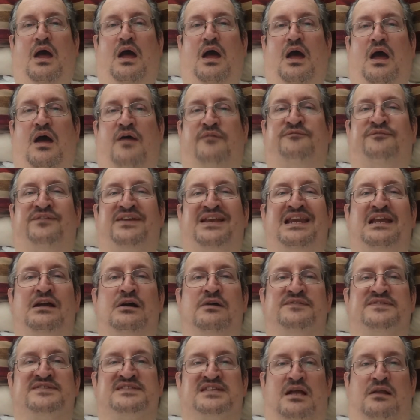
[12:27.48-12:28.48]
A feeling of
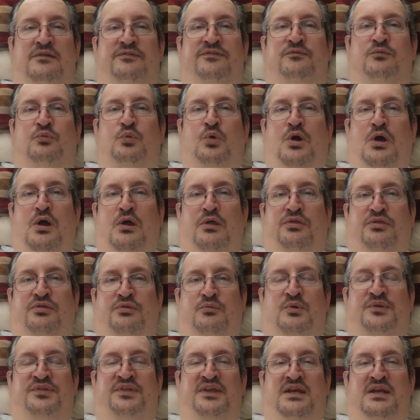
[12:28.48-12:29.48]
self-worth
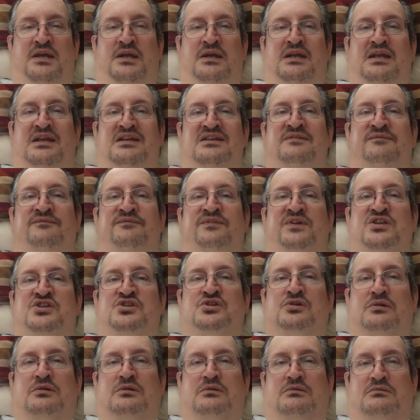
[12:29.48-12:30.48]
within an
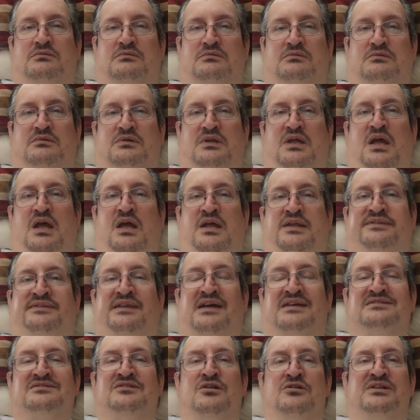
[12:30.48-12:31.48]
individual
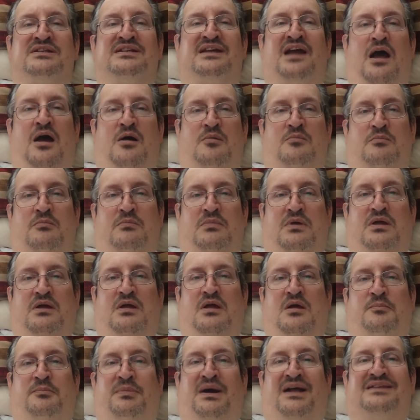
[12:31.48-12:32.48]
does not come
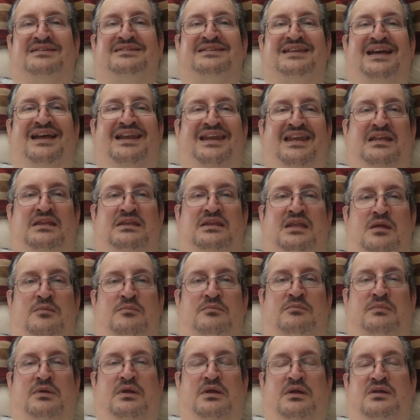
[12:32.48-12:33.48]
by telling
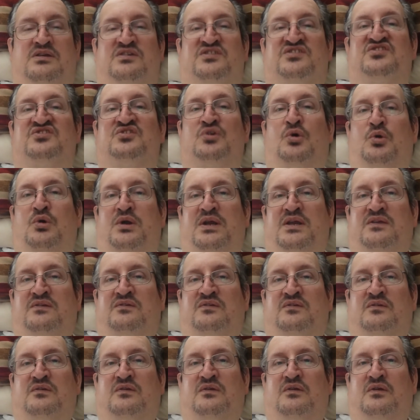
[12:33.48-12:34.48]
them stories
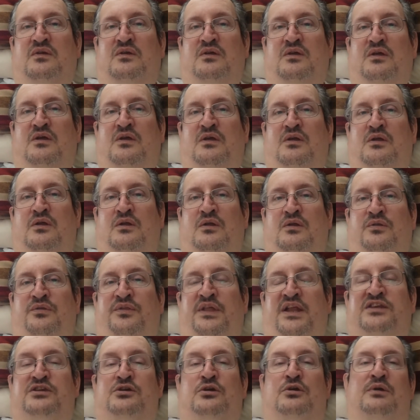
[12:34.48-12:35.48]

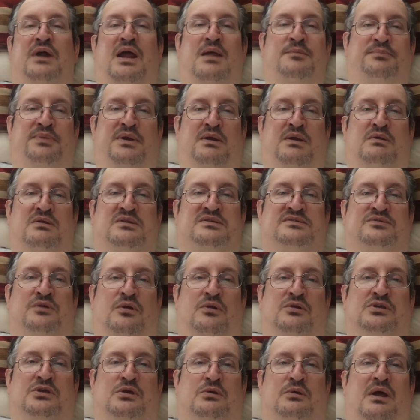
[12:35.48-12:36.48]
that your grandparents told
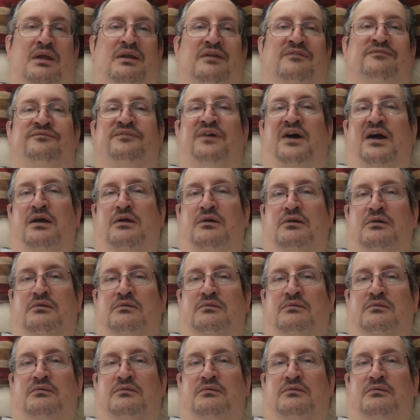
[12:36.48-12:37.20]
you around a fire.